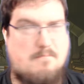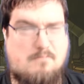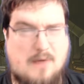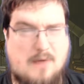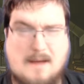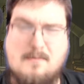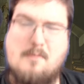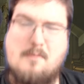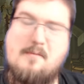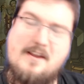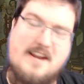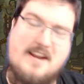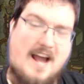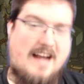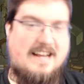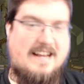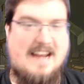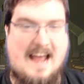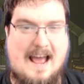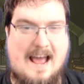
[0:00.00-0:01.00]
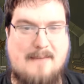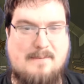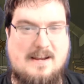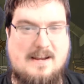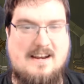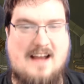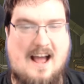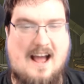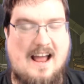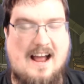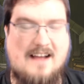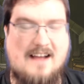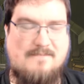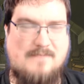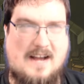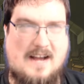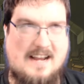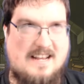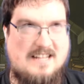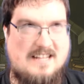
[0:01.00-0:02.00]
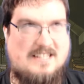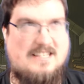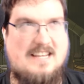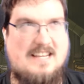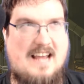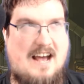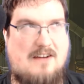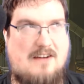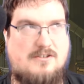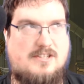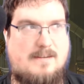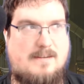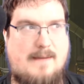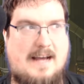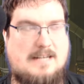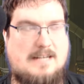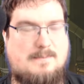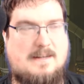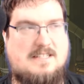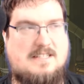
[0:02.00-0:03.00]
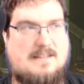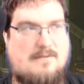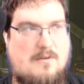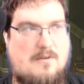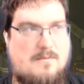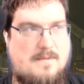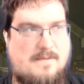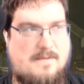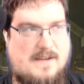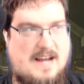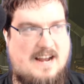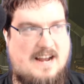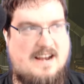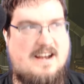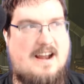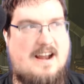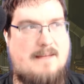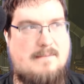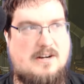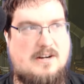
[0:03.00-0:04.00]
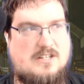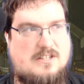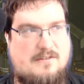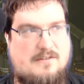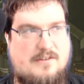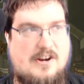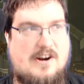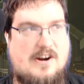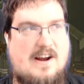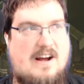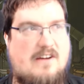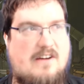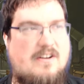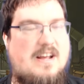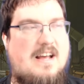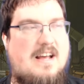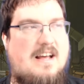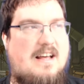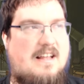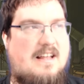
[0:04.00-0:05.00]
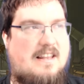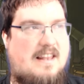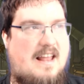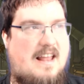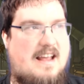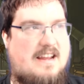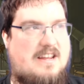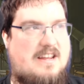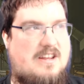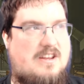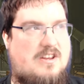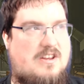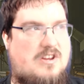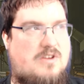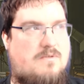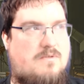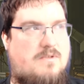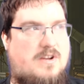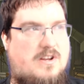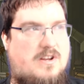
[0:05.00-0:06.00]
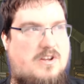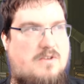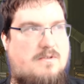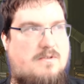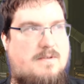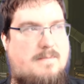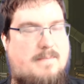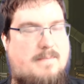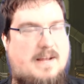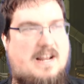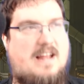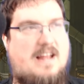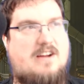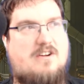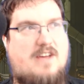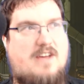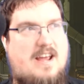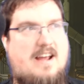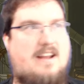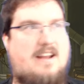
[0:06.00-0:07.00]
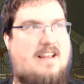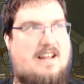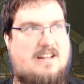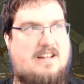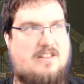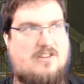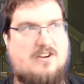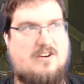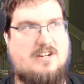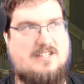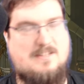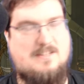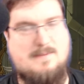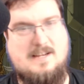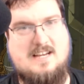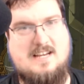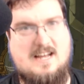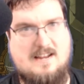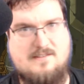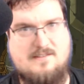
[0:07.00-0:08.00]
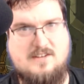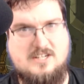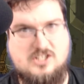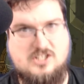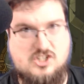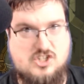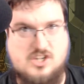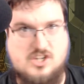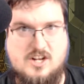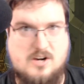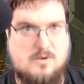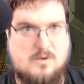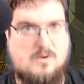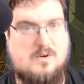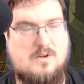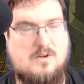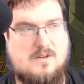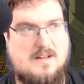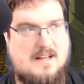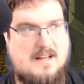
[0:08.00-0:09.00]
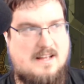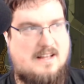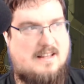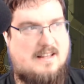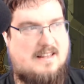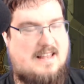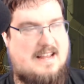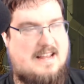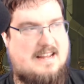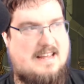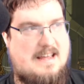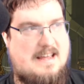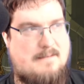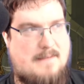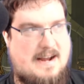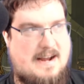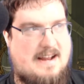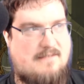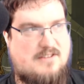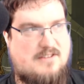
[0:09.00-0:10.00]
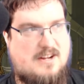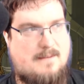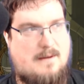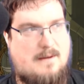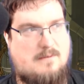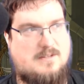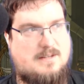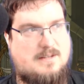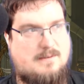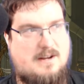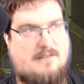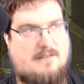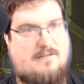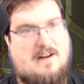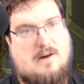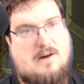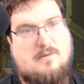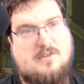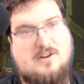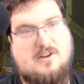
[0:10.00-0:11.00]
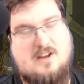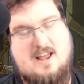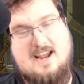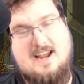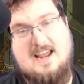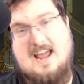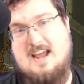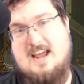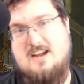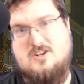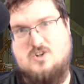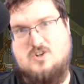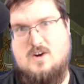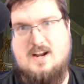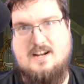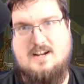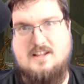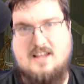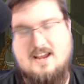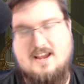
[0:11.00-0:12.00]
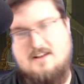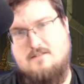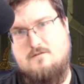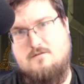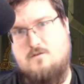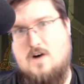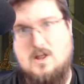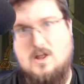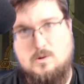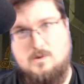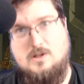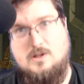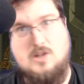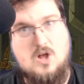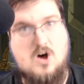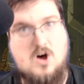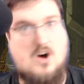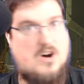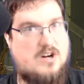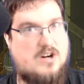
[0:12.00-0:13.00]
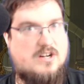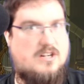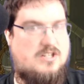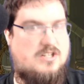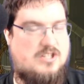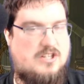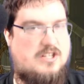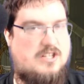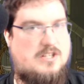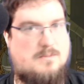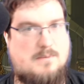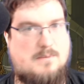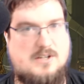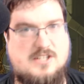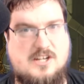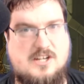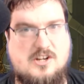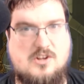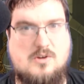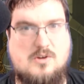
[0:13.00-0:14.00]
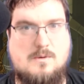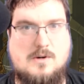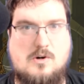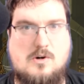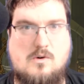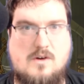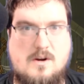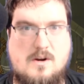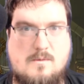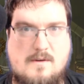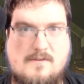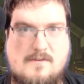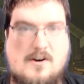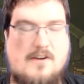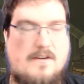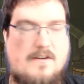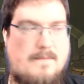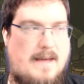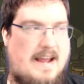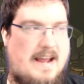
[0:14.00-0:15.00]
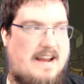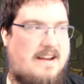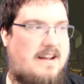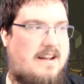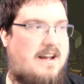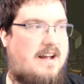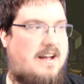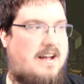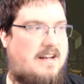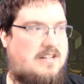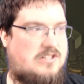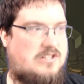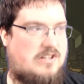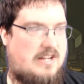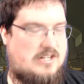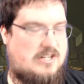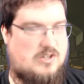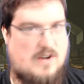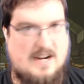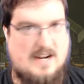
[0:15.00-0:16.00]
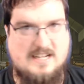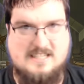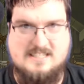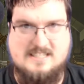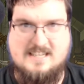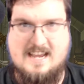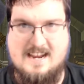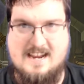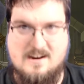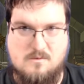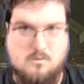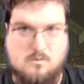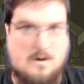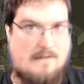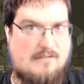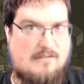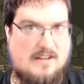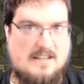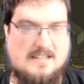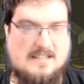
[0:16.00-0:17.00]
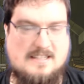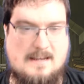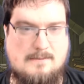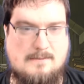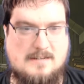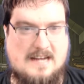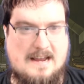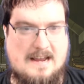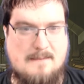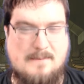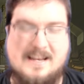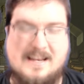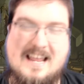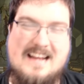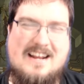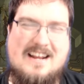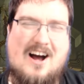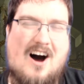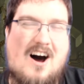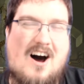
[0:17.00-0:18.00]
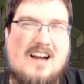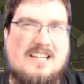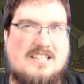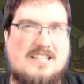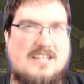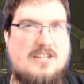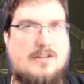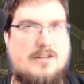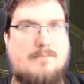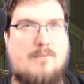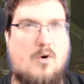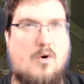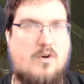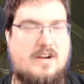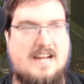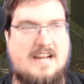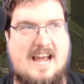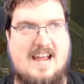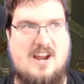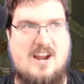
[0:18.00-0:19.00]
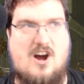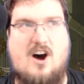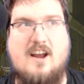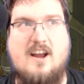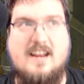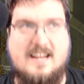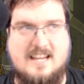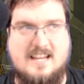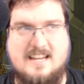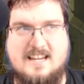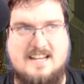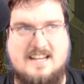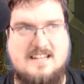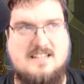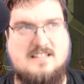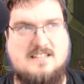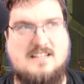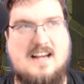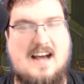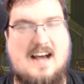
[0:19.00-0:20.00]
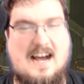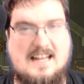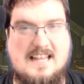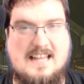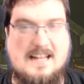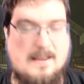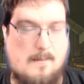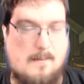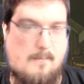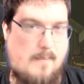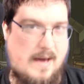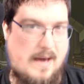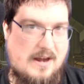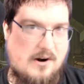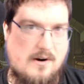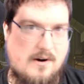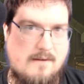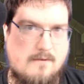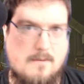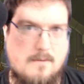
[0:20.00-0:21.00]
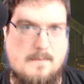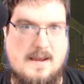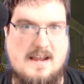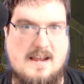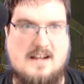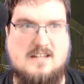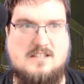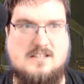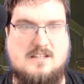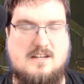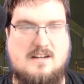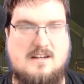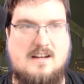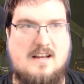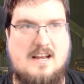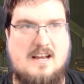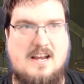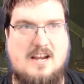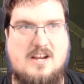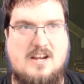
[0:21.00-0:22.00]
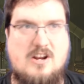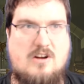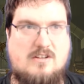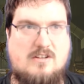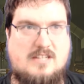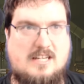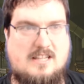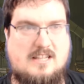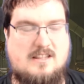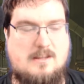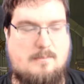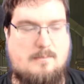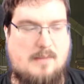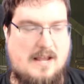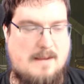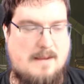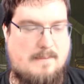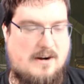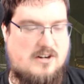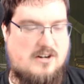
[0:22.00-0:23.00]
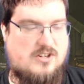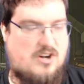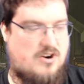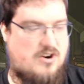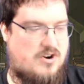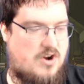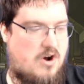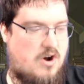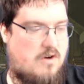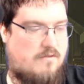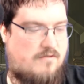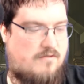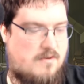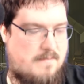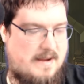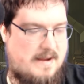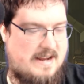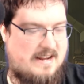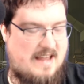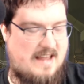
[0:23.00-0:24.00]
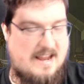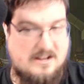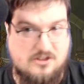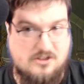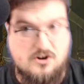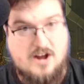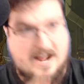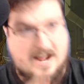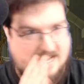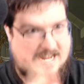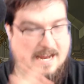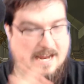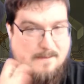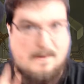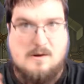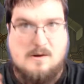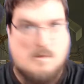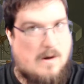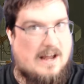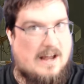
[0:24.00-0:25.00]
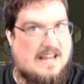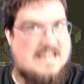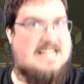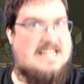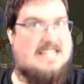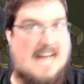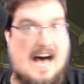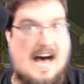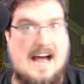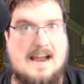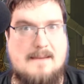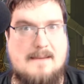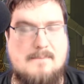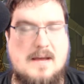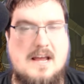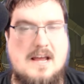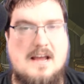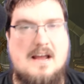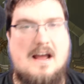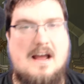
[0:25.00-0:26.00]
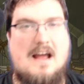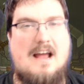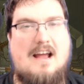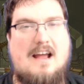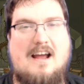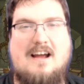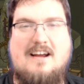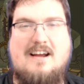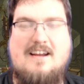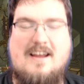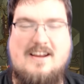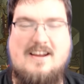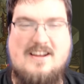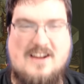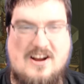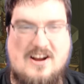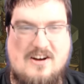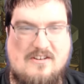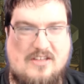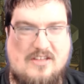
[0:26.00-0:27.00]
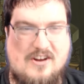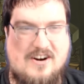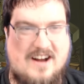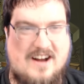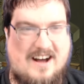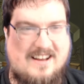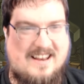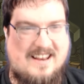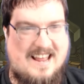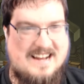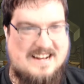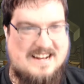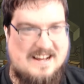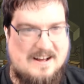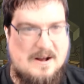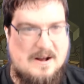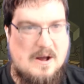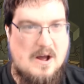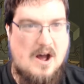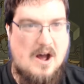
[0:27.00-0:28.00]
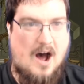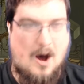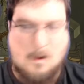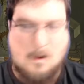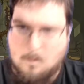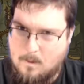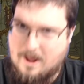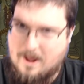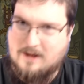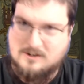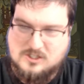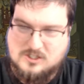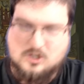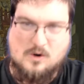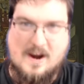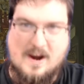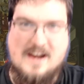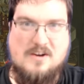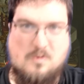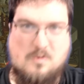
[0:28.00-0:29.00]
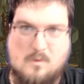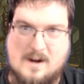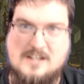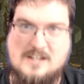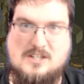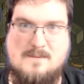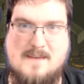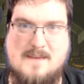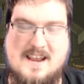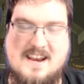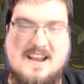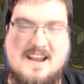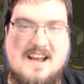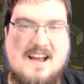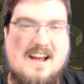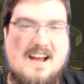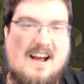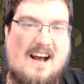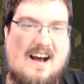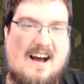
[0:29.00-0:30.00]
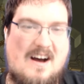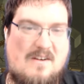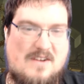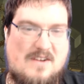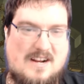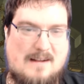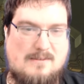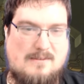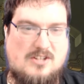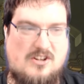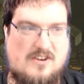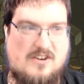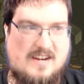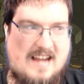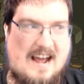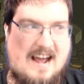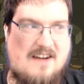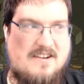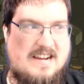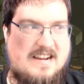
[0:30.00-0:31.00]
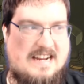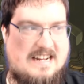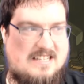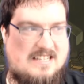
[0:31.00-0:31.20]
Probably not going to happen. I could see how some aspects of it would be kind of nightmarish to figure out. Like you would be like, okay, like there needs to be kind of a general, like it might have to come out with some kind of file where they're like, hey, try and like follow along to this particular recording we've already made. So like try and say it in roughly the same time. But like, honestly, the more chaotic it is, I think the better it would be, because it's like the plague bearers aren't known for being like, they're not keeping well in time. They're not like a well-trained regimen when it comes to their counting.